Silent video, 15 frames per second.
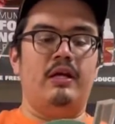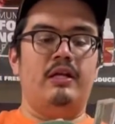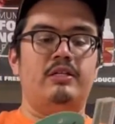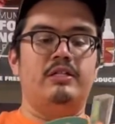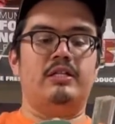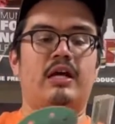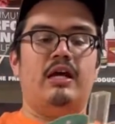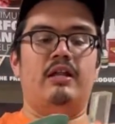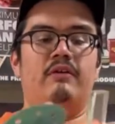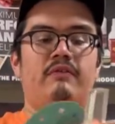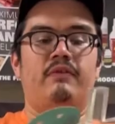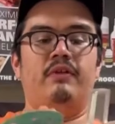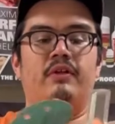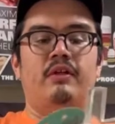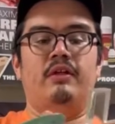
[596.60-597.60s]
and just kind of
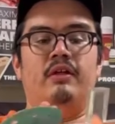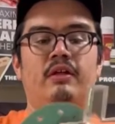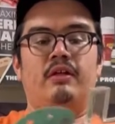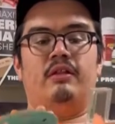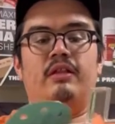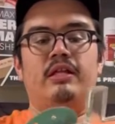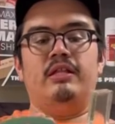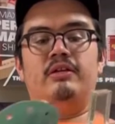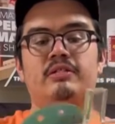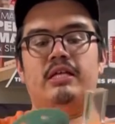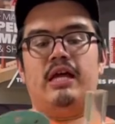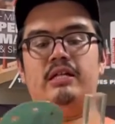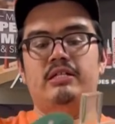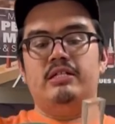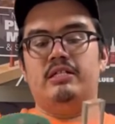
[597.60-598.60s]
clean those
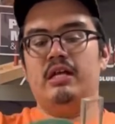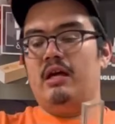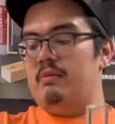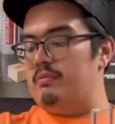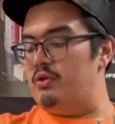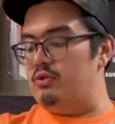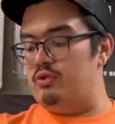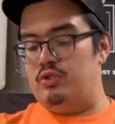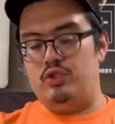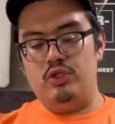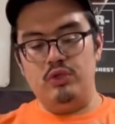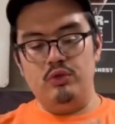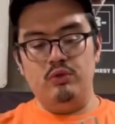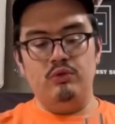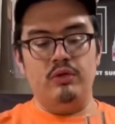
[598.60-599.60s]
edges up. You
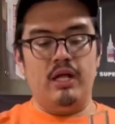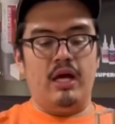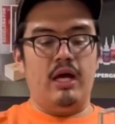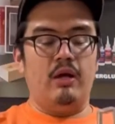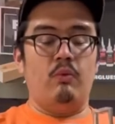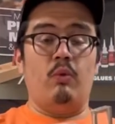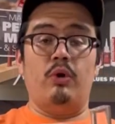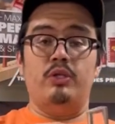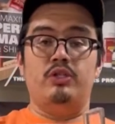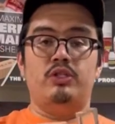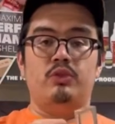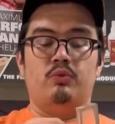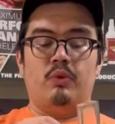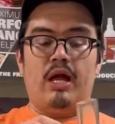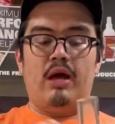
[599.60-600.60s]
do not want
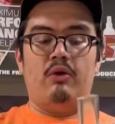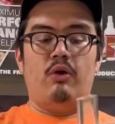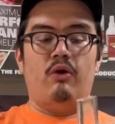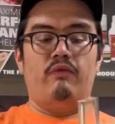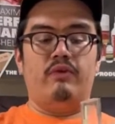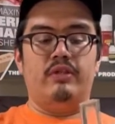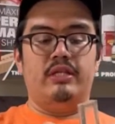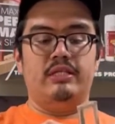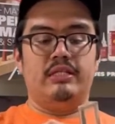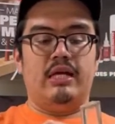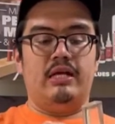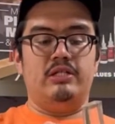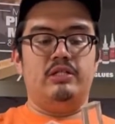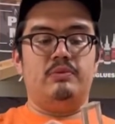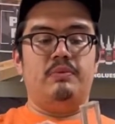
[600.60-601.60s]
to route over these
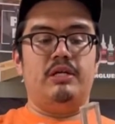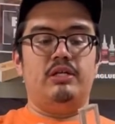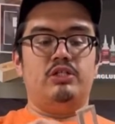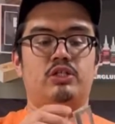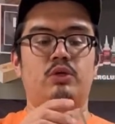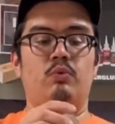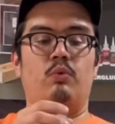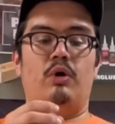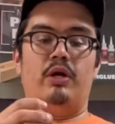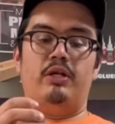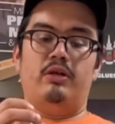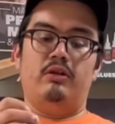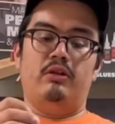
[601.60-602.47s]
edges because you want your